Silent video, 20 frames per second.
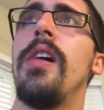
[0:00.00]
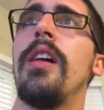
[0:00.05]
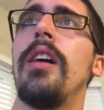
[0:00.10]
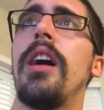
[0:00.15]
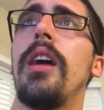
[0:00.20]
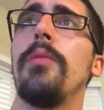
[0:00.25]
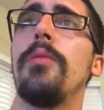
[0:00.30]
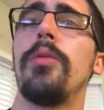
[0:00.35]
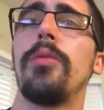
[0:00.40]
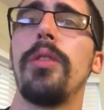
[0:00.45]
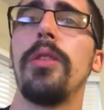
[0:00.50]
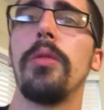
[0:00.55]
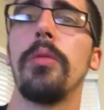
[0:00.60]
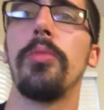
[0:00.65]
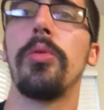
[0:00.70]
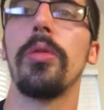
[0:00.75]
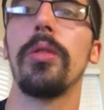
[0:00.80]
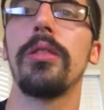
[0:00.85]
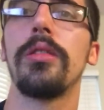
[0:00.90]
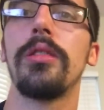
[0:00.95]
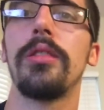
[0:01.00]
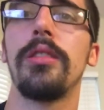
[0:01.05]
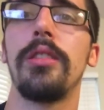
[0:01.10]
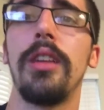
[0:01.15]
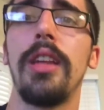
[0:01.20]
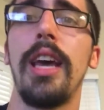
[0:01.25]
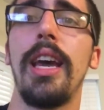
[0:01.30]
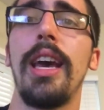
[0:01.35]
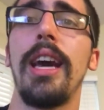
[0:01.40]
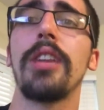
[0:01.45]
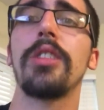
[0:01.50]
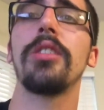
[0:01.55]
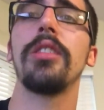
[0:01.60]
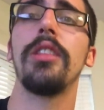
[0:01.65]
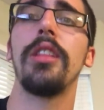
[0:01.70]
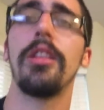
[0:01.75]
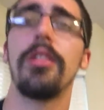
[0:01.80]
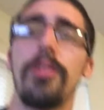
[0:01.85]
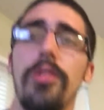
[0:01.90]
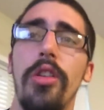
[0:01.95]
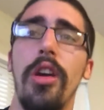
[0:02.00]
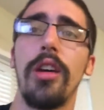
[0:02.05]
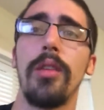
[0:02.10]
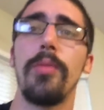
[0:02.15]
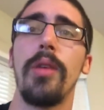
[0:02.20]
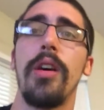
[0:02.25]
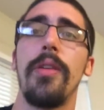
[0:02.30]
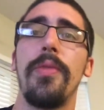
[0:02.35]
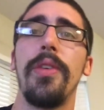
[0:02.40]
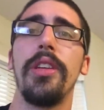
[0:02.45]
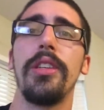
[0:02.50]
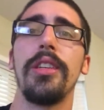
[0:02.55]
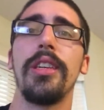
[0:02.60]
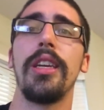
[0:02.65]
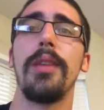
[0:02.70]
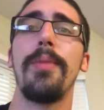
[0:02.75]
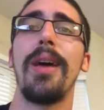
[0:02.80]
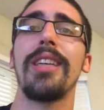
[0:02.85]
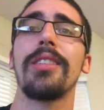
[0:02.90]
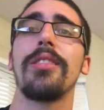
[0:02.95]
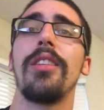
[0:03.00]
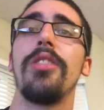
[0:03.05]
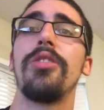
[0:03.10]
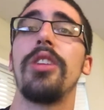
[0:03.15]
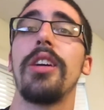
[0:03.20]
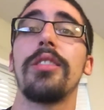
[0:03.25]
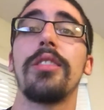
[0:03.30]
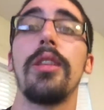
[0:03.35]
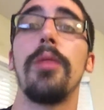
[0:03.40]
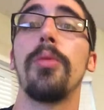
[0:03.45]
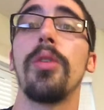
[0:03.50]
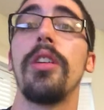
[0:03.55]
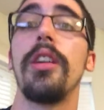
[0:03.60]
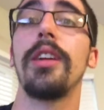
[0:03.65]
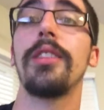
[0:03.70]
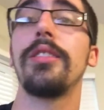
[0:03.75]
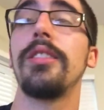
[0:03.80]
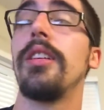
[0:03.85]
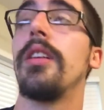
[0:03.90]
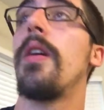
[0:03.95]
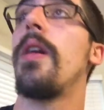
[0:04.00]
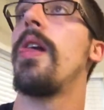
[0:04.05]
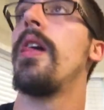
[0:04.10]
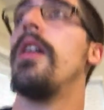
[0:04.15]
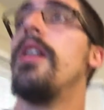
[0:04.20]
I've been reading reports today, actually, they're talking about he's going to get a max contract somewhere next year.